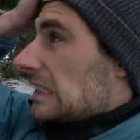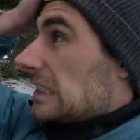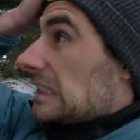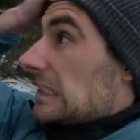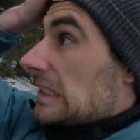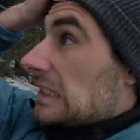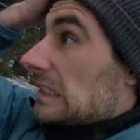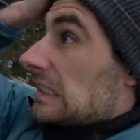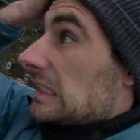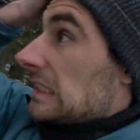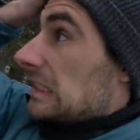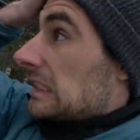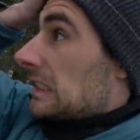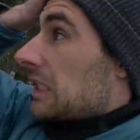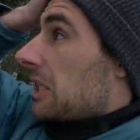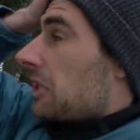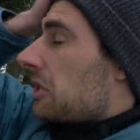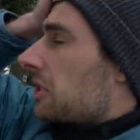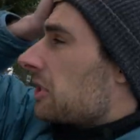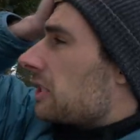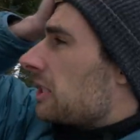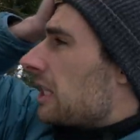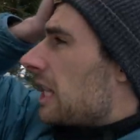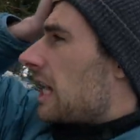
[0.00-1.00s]
Uh,
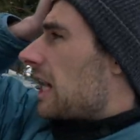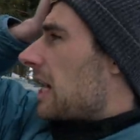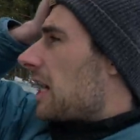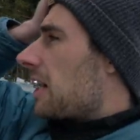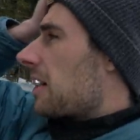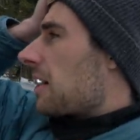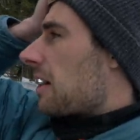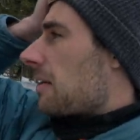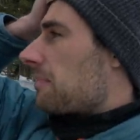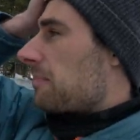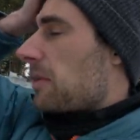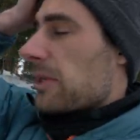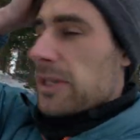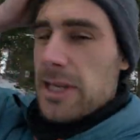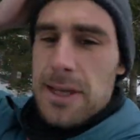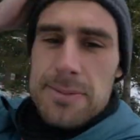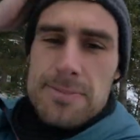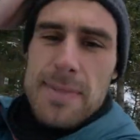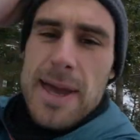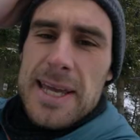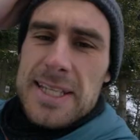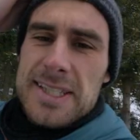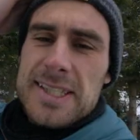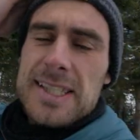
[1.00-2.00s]
yeah, but it
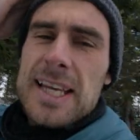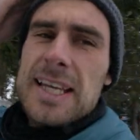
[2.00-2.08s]
makes